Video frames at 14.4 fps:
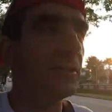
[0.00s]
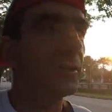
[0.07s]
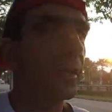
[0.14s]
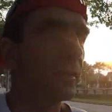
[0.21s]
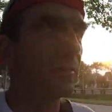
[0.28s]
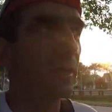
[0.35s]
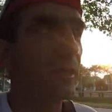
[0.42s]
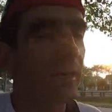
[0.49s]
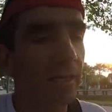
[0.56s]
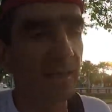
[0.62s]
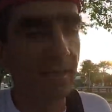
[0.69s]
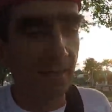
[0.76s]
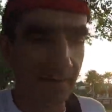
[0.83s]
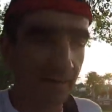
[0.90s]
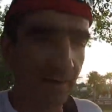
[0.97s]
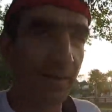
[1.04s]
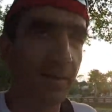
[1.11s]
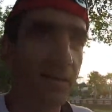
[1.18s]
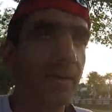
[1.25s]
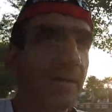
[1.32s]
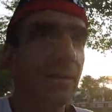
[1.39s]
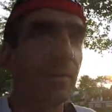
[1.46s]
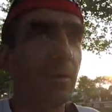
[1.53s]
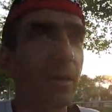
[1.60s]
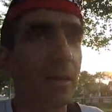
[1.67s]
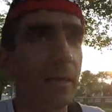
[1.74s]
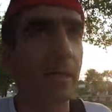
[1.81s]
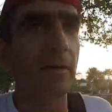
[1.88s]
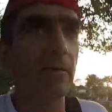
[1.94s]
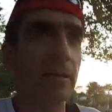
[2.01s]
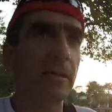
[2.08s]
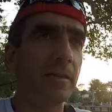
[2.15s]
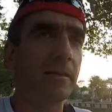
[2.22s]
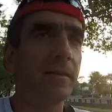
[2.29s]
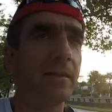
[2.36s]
it, you can really, really